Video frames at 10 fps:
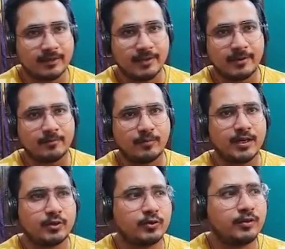Giving
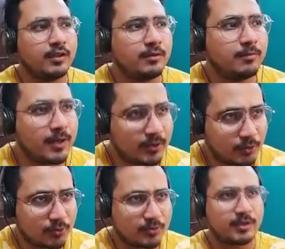birth
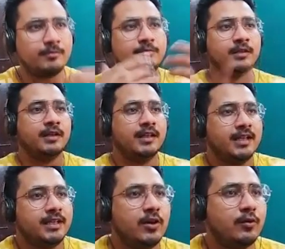to some
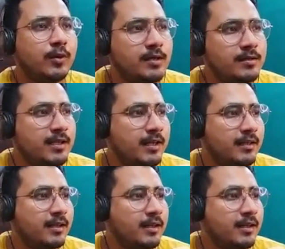young ones and